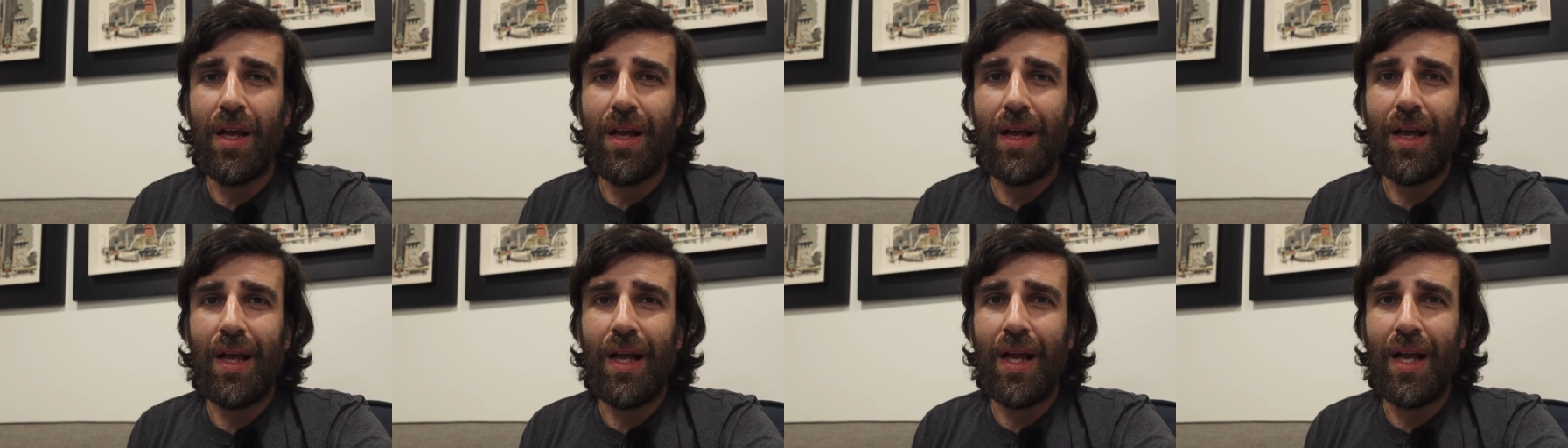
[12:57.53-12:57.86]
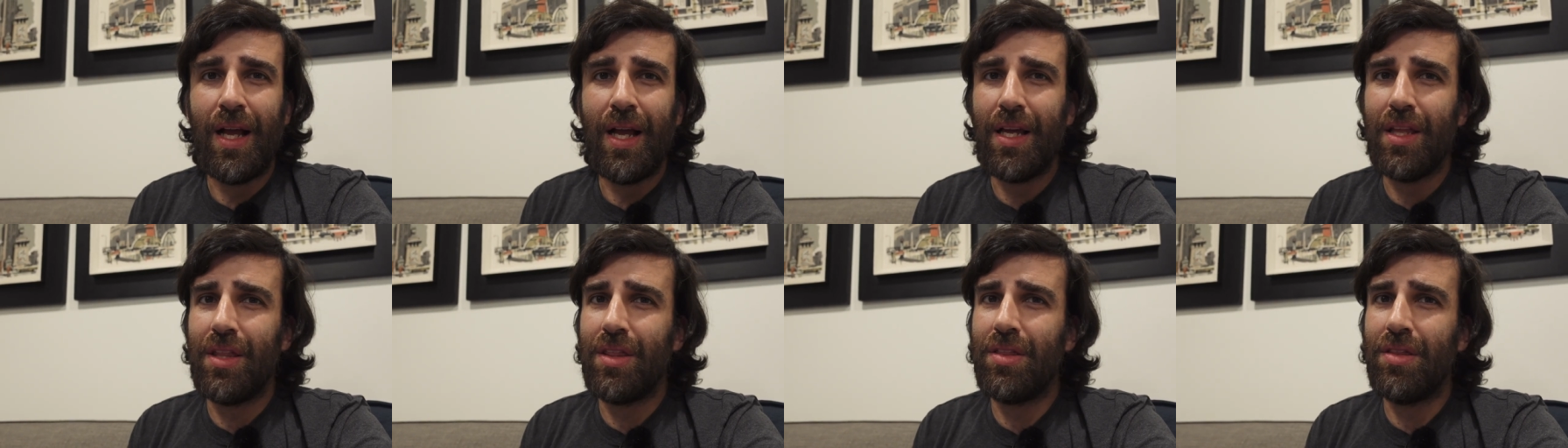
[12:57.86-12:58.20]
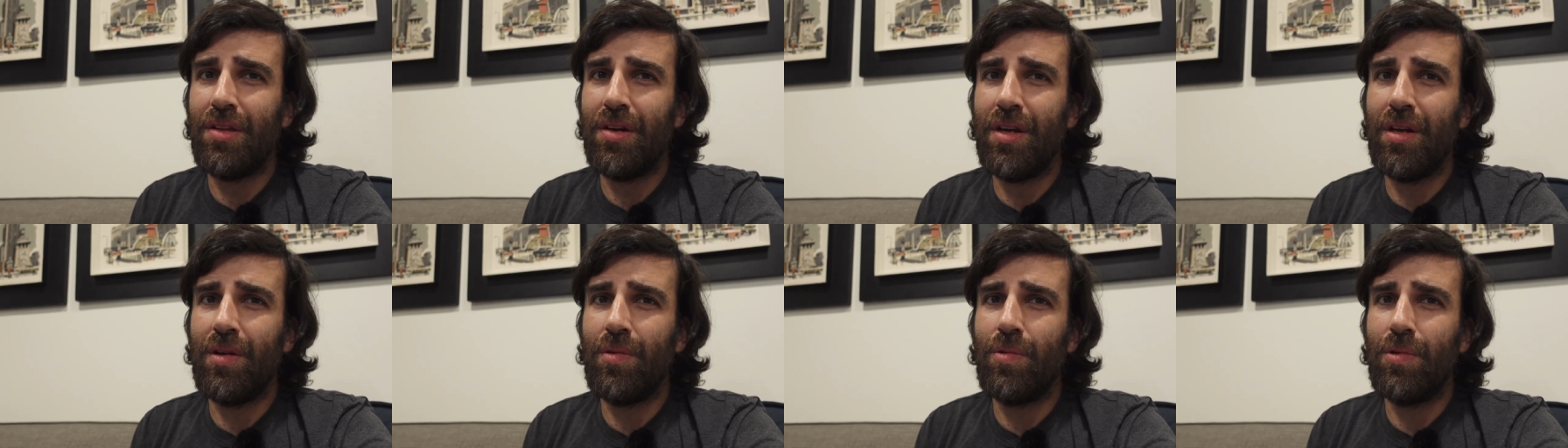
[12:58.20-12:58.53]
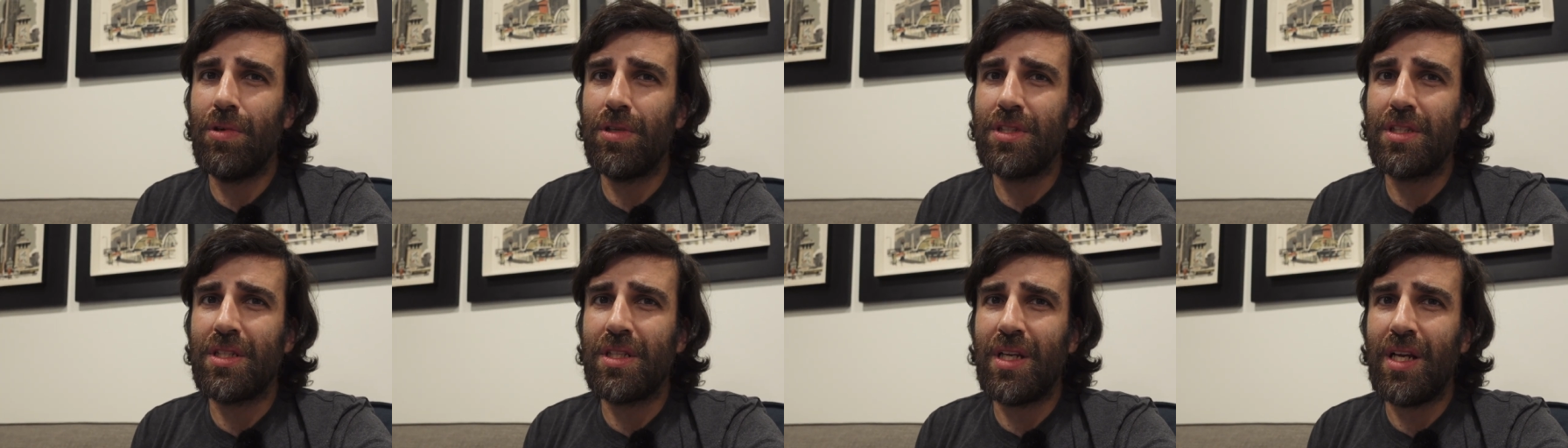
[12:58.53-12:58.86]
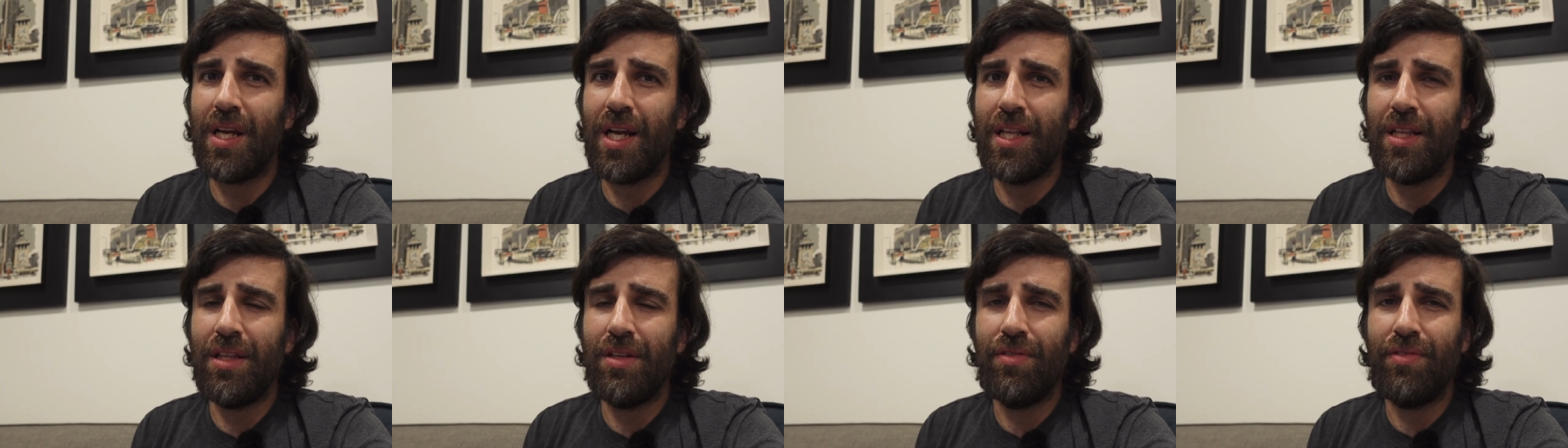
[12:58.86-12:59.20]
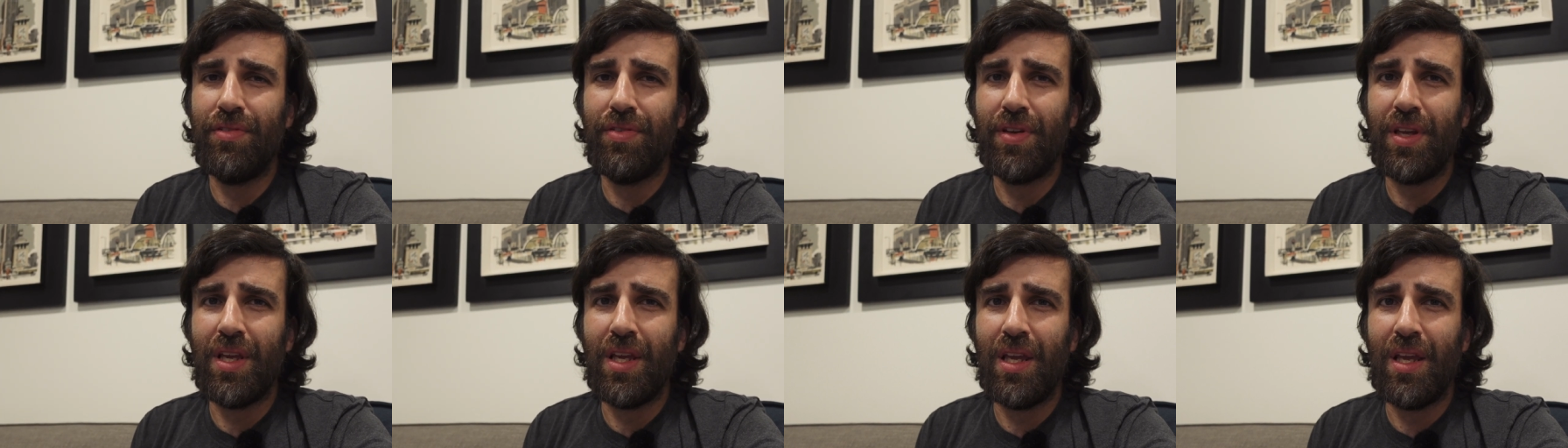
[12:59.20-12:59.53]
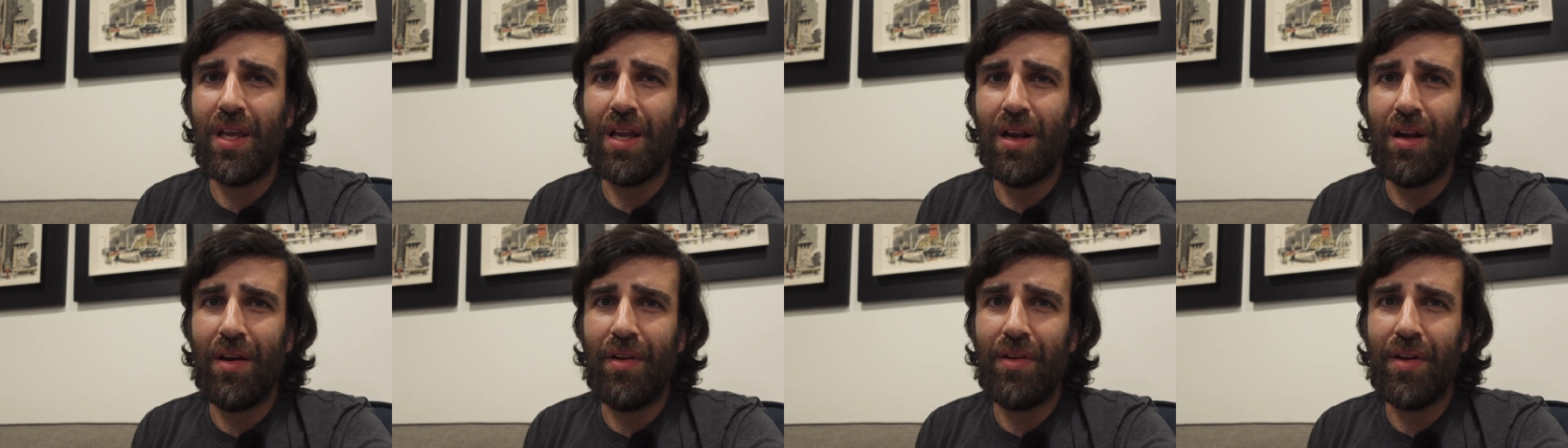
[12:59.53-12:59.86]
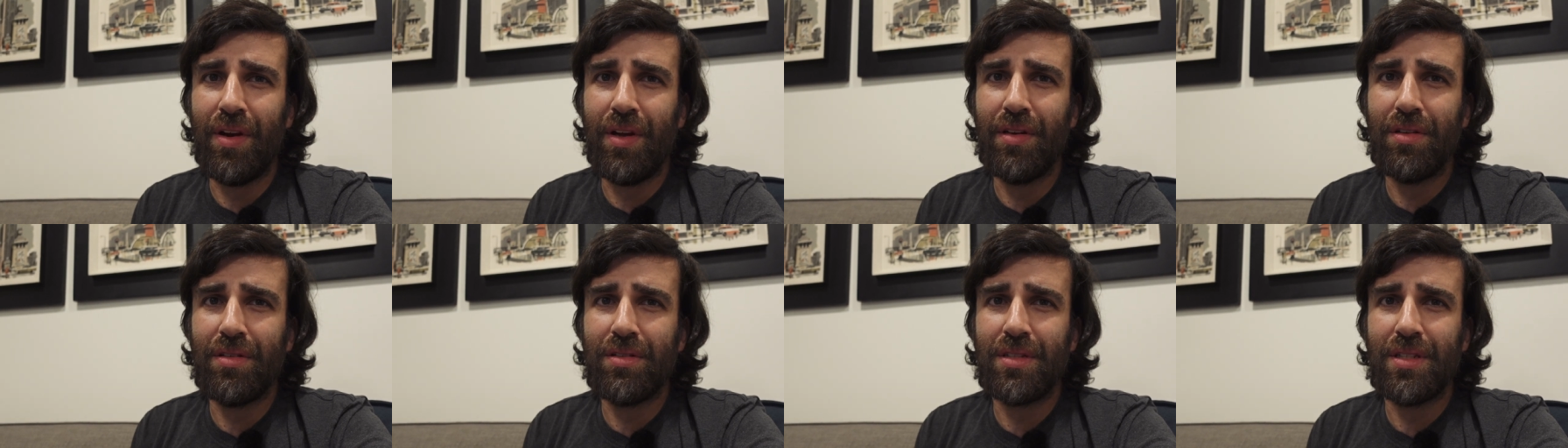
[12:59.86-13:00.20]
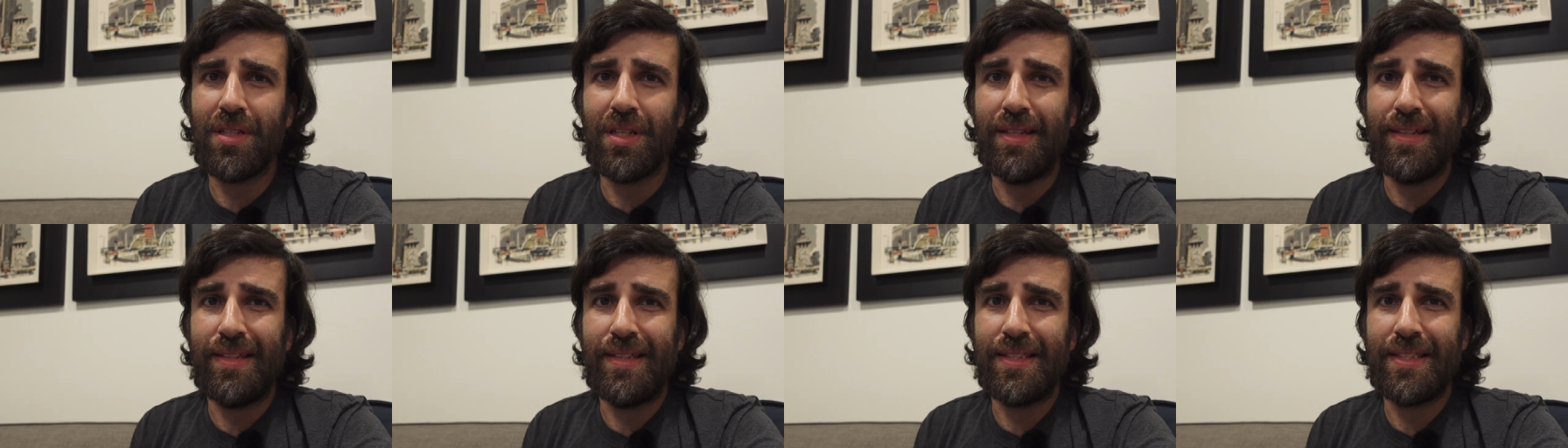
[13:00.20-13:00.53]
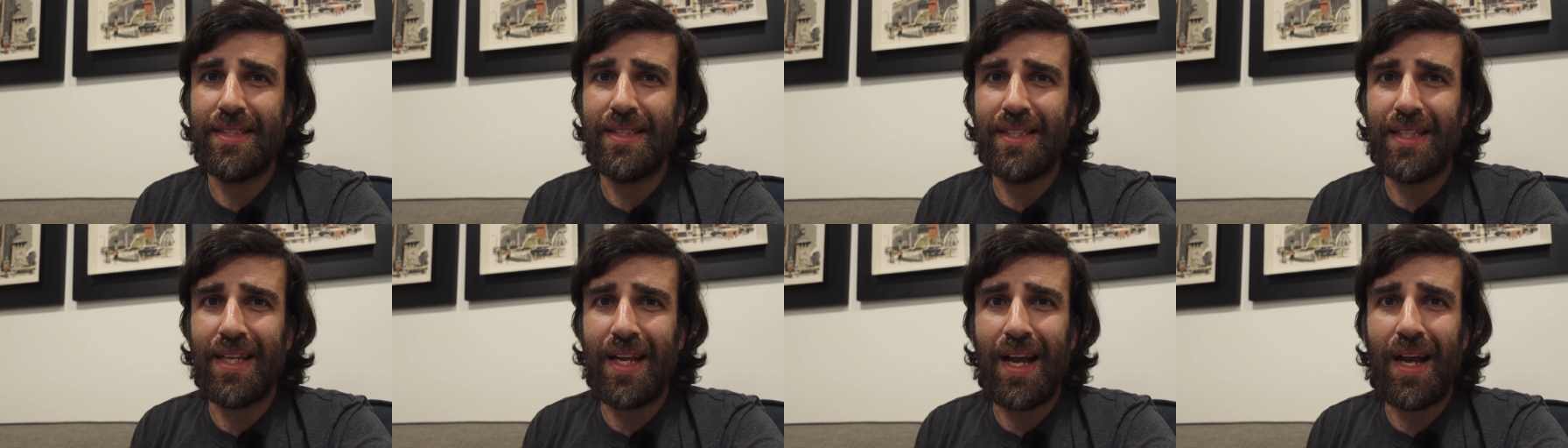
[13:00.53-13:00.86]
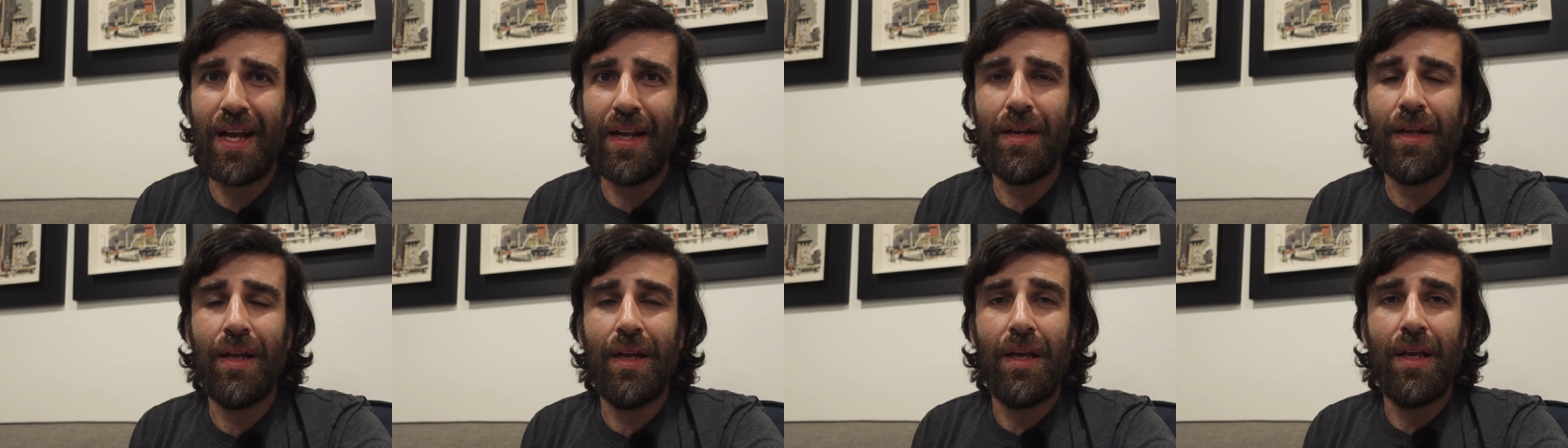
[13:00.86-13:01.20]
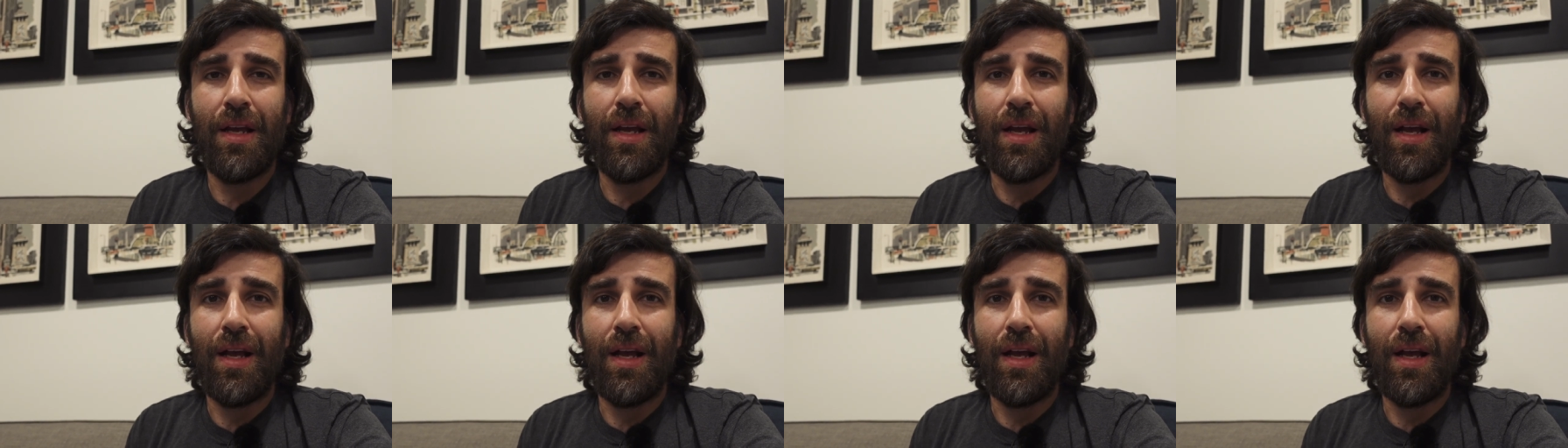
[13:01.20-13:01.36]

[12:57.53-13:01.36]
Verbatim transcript: and I thought it was kind of hilarious and sad